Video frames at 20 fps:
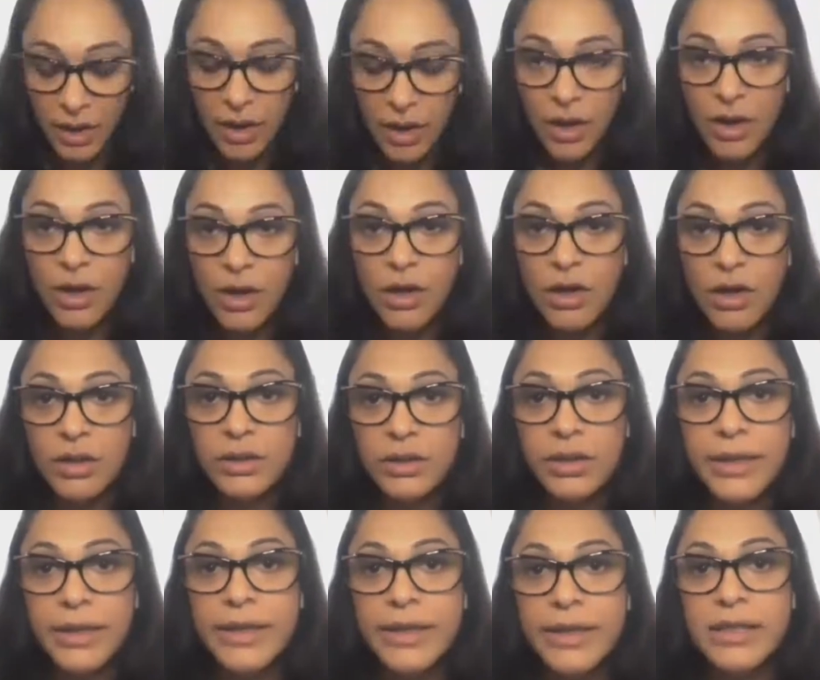The
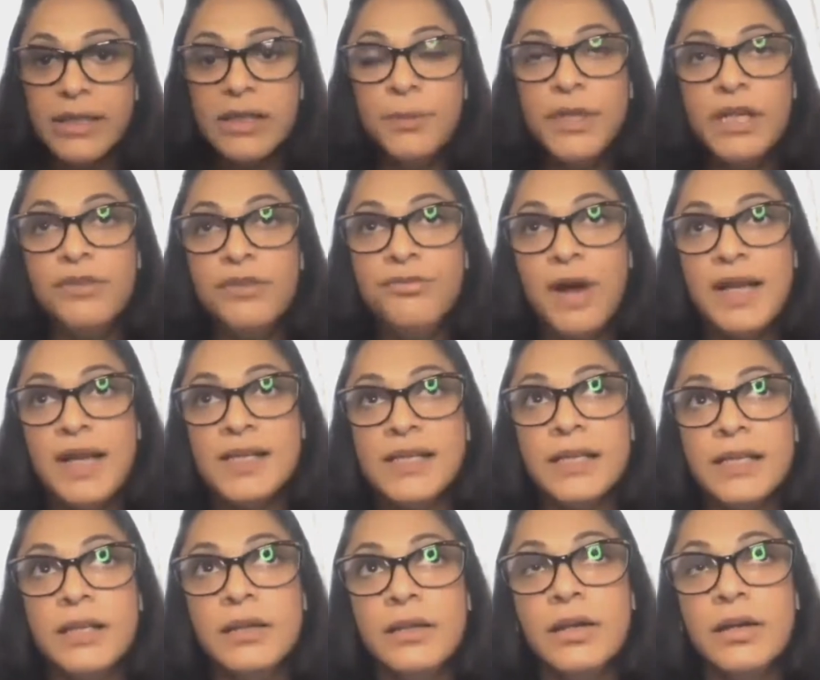intermittent
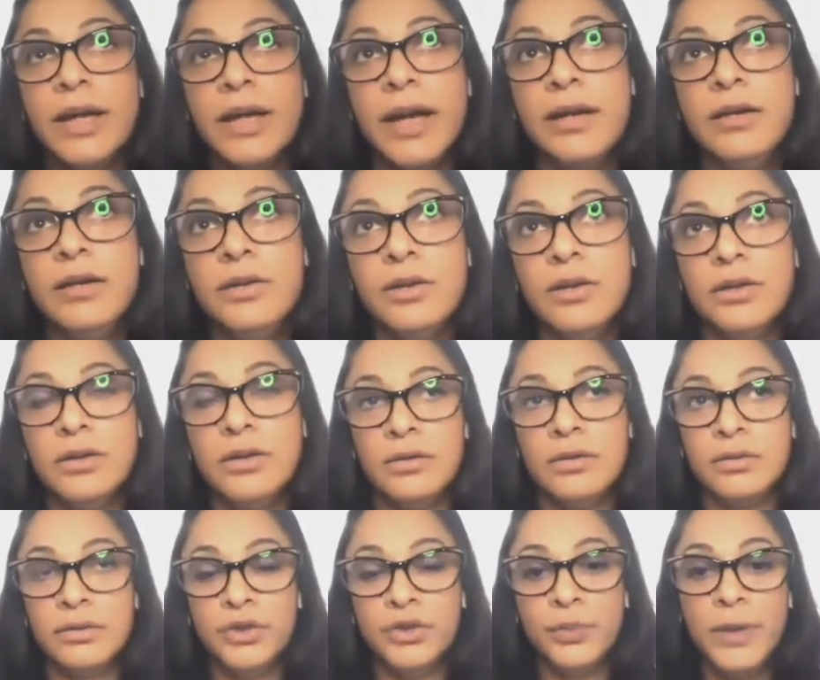fasting, again,
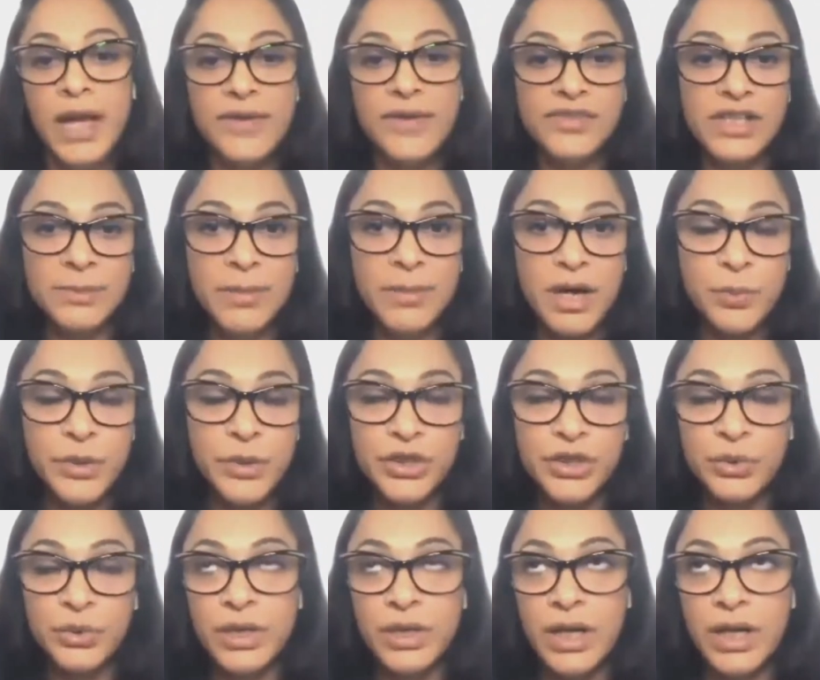you may have seen my
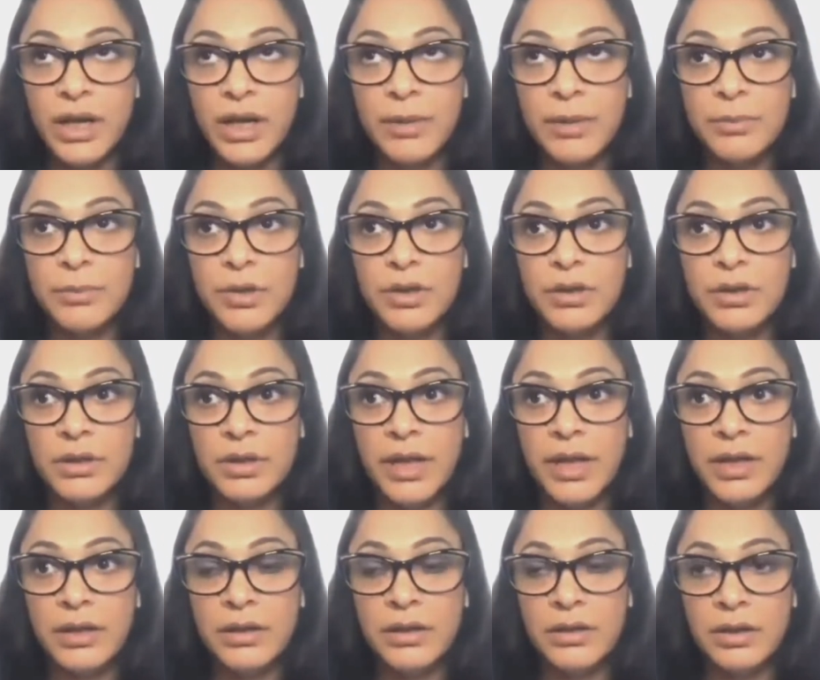video that I'm,
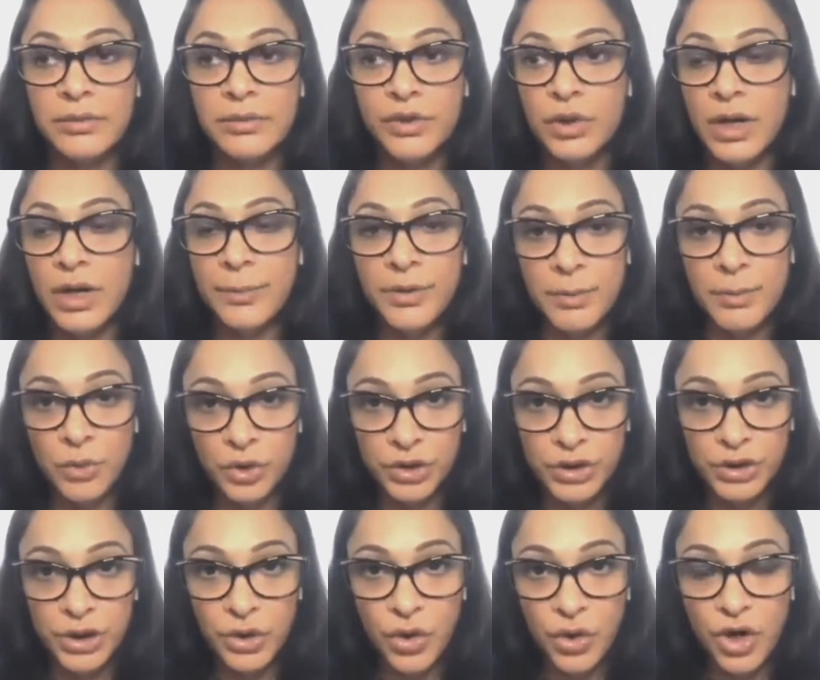I promote
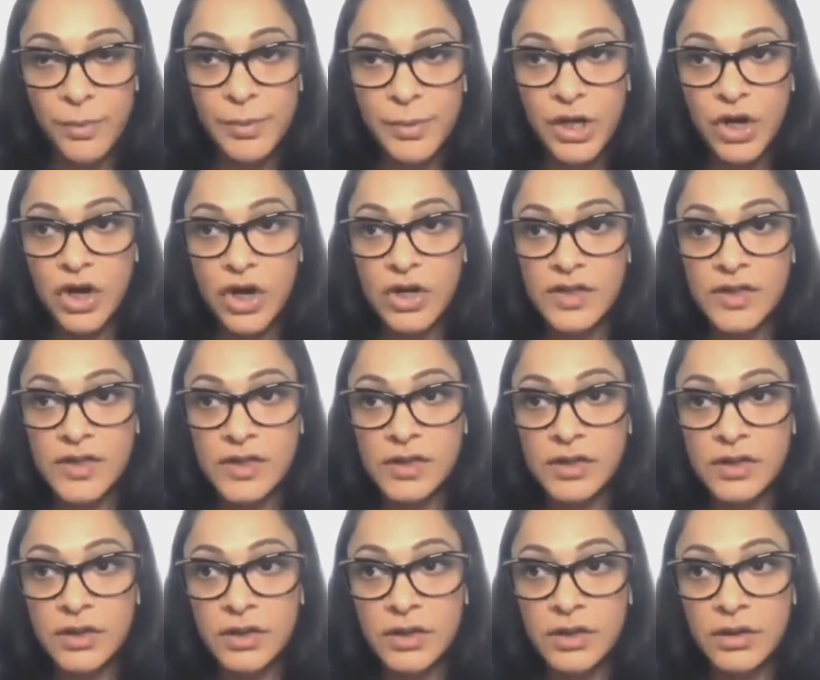it a lot, because
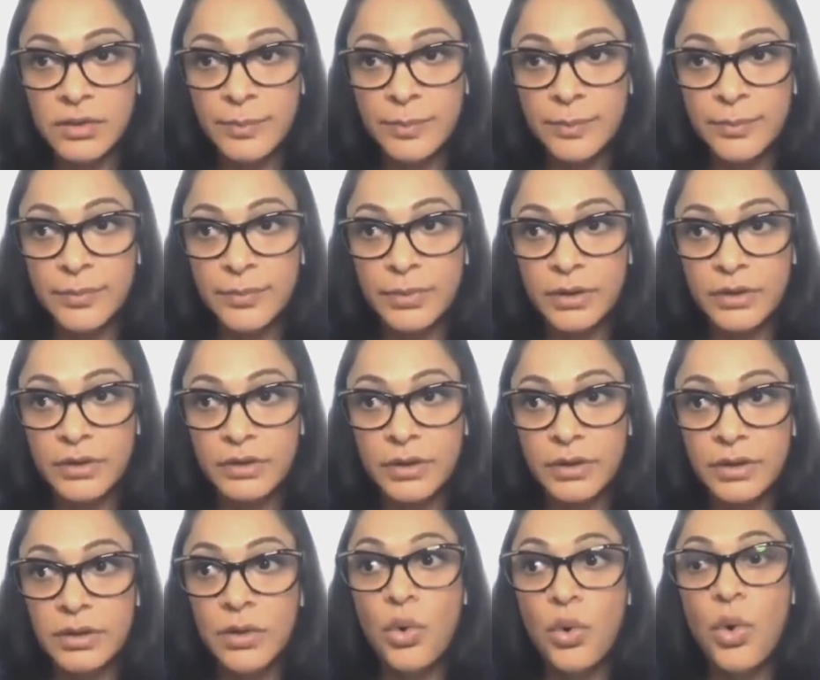
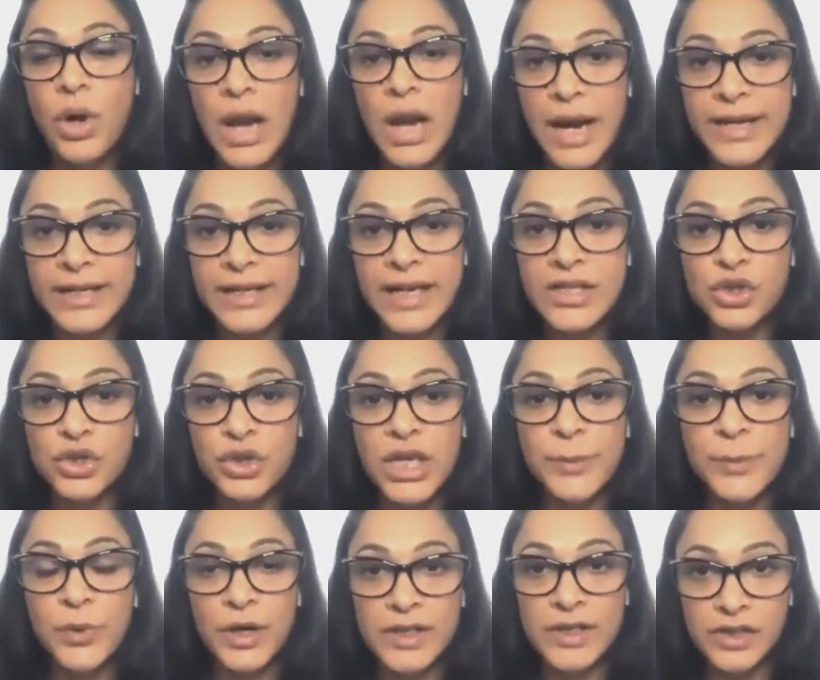the whole idea is to
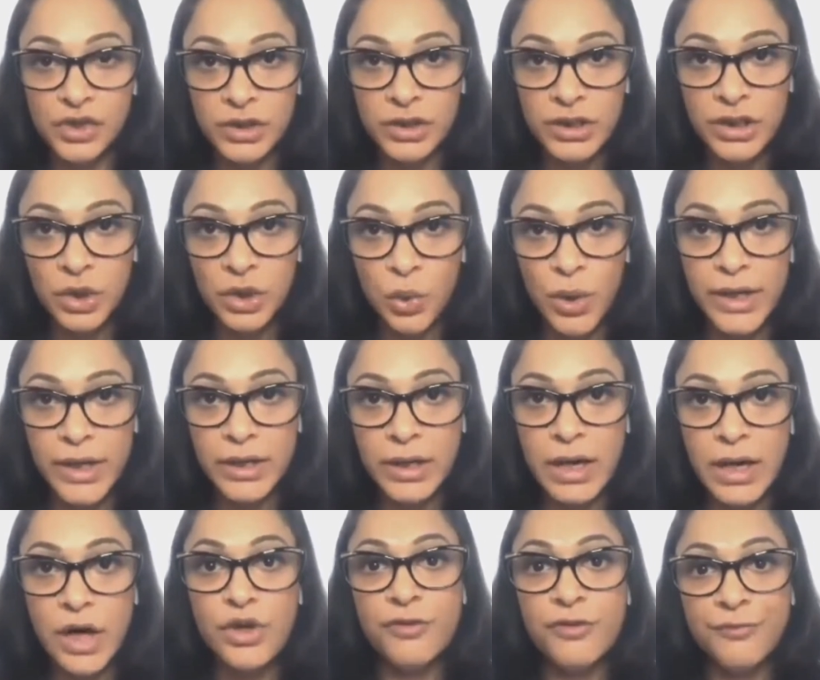keep your insulin low and
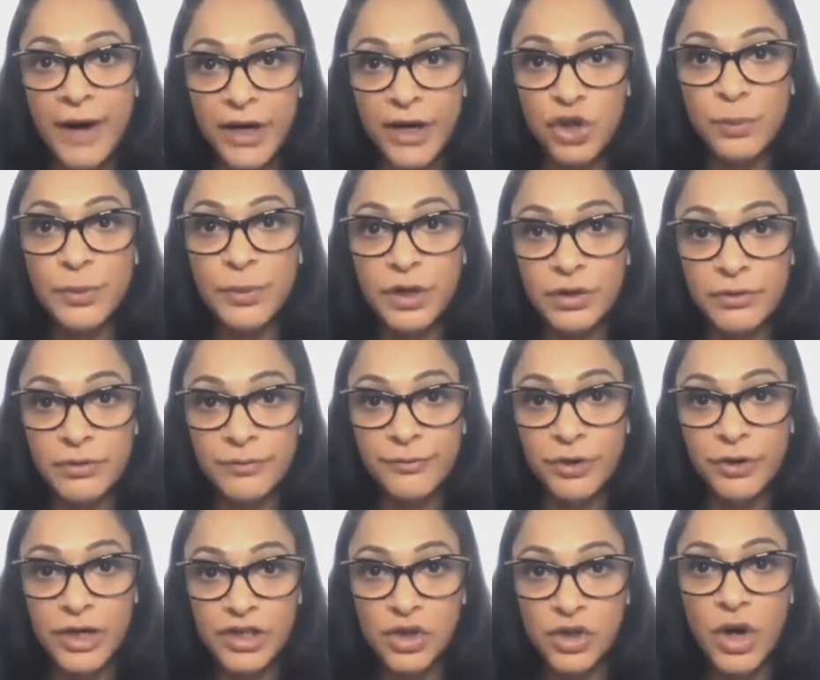allow your fat to burn
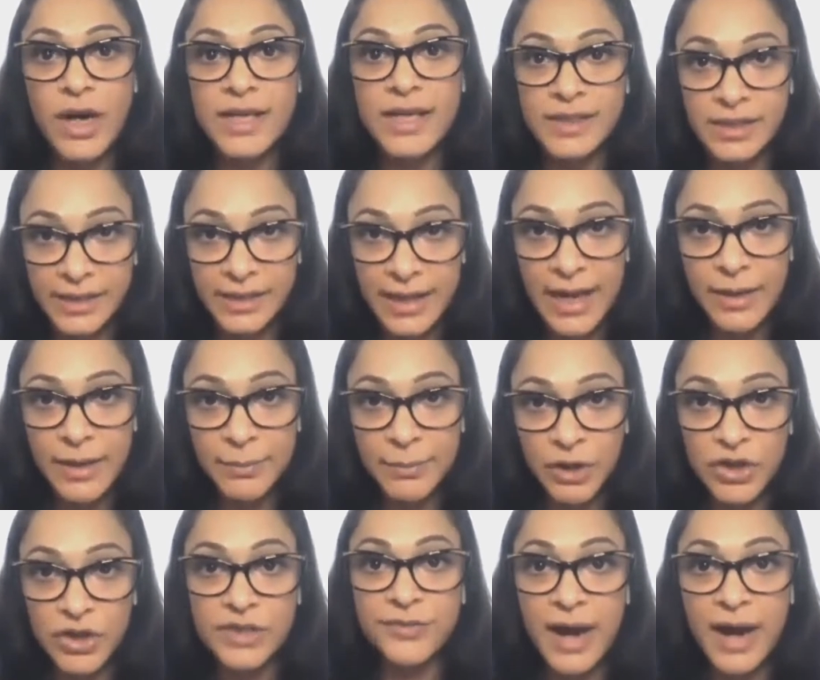for as long as it can,
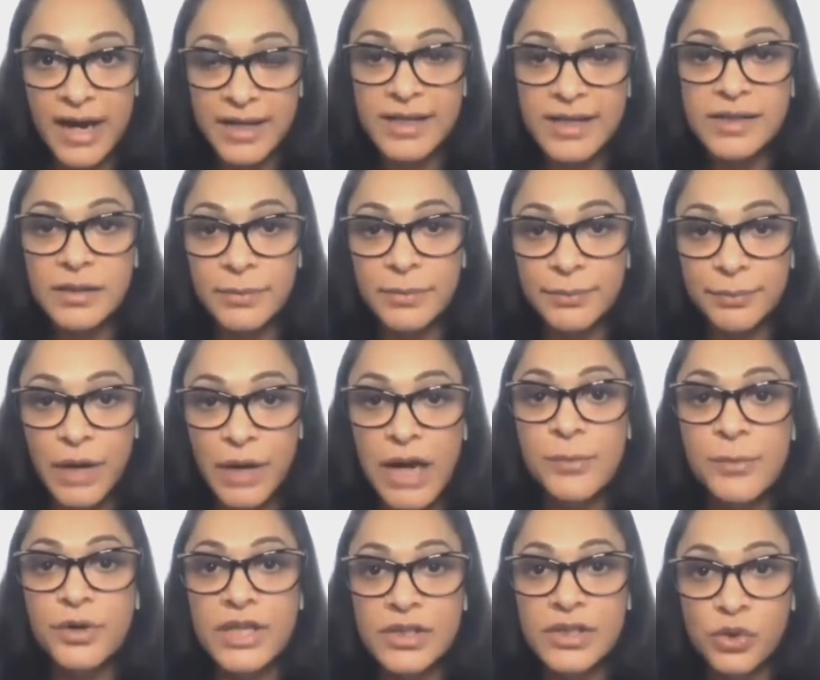because fat is the
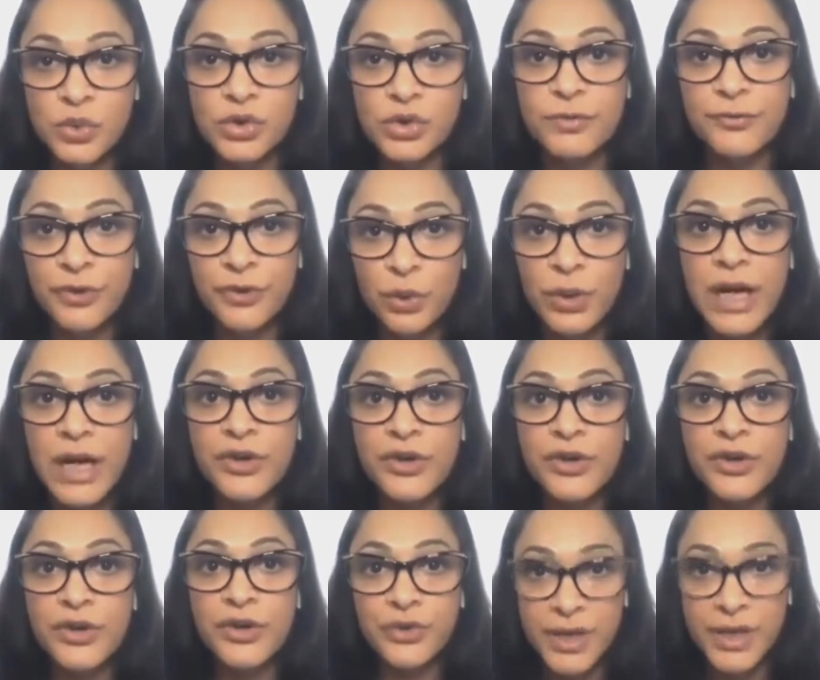primary source of fuel at
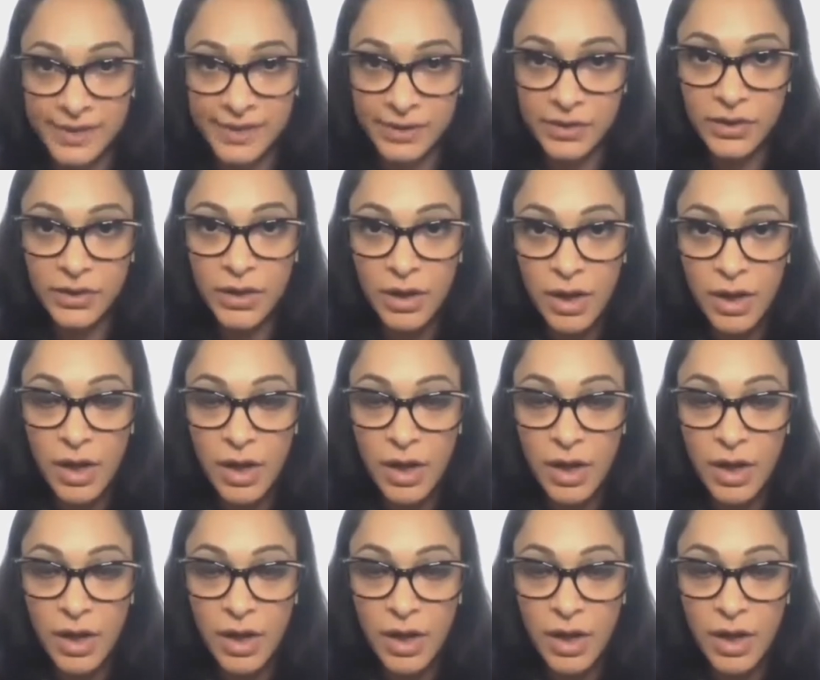rest.